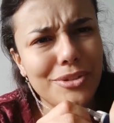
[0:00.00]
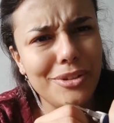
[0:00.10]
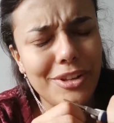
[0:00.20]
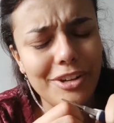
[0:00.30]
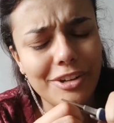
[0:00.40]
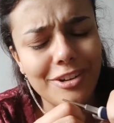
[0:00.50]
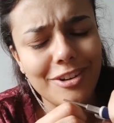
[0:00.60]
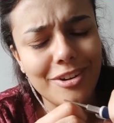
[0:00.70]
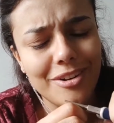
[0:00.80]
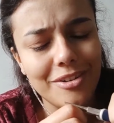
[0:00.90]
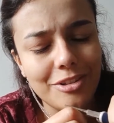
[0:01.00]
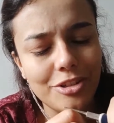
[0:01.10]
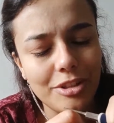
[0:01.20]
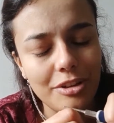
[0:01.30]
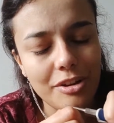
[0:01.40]
too long
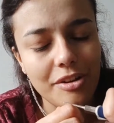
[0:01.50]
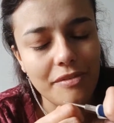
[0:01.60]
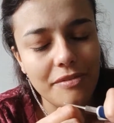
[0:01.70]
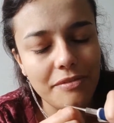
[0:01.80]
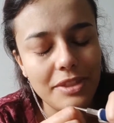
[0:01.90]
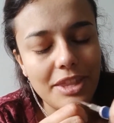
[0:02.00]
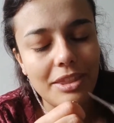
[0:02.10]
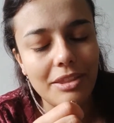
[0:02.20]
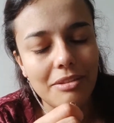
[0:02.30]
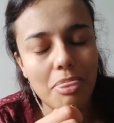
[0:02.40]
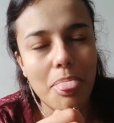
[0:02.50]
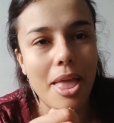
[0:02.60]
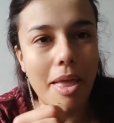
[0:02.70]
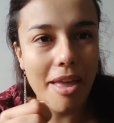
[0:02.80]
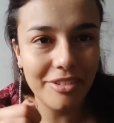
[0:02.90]
of,
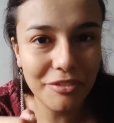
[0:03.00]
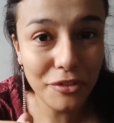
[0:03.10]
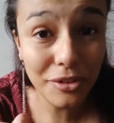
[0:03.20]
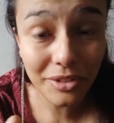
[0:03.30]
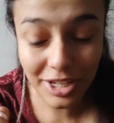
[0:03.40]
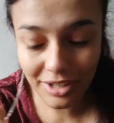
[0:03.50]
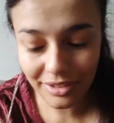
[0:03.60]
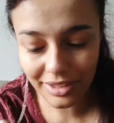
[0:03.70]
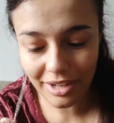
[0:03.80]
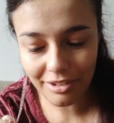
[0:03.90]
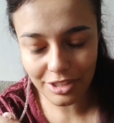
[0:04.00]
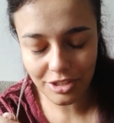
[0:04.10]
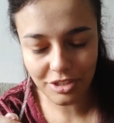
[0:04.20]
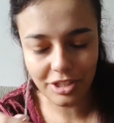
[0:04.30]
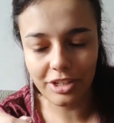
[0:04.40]
if your nails
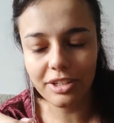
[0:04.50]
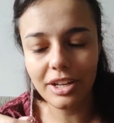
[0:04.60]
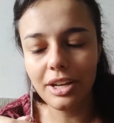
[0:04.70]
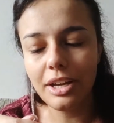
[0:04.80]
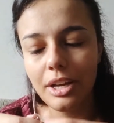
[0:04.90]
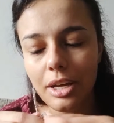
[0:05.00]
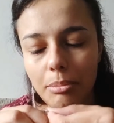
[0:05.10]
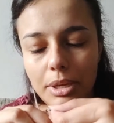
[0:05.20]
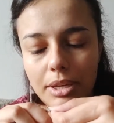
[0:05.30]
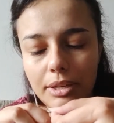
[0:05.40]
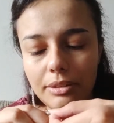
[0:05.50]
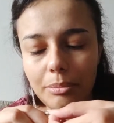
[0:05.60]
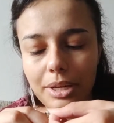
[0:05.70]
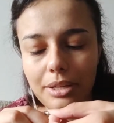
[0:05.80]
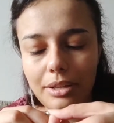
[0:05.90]
aren't too long, because
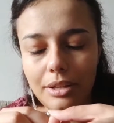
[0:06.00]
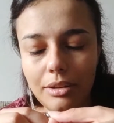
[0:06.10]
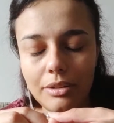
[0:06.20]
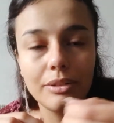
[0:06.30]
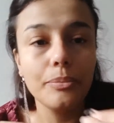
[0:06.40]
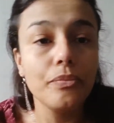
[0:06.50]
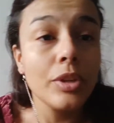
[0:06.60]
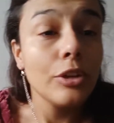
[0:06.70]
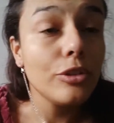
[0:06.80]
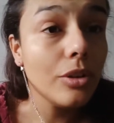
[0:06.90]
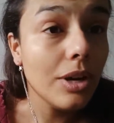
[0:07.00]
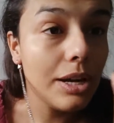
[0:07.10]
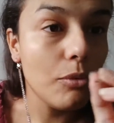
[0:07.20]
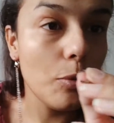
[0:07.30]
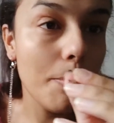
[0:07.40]
my nails. So
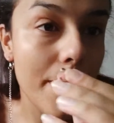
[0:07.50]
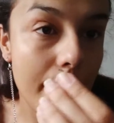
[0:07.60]
I will